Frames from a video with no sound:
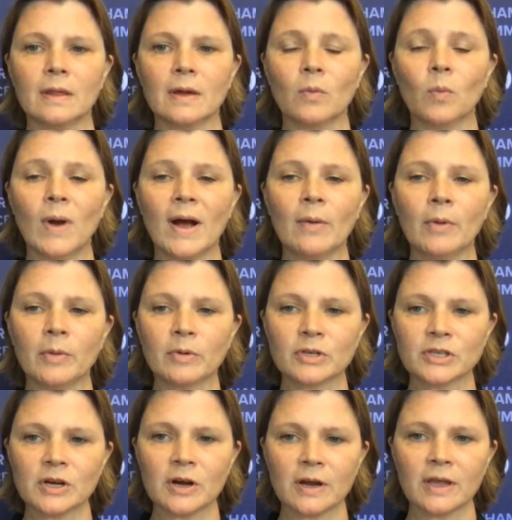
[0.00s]
While we were
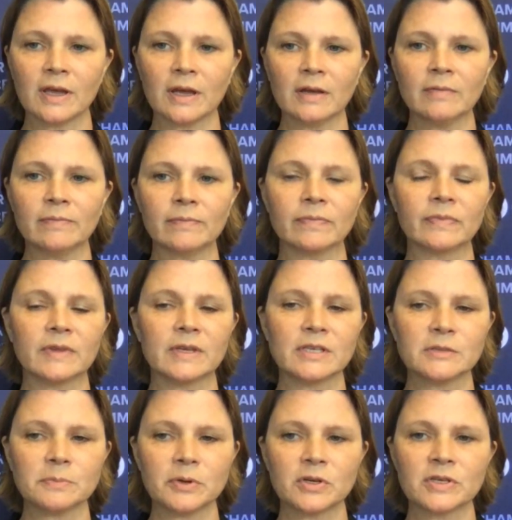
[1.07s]
talking,
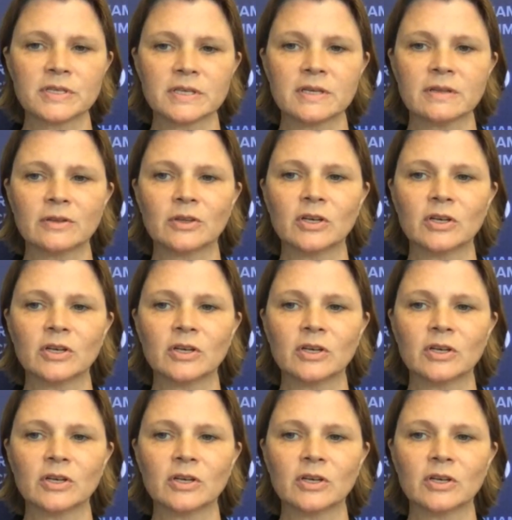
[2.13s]
this person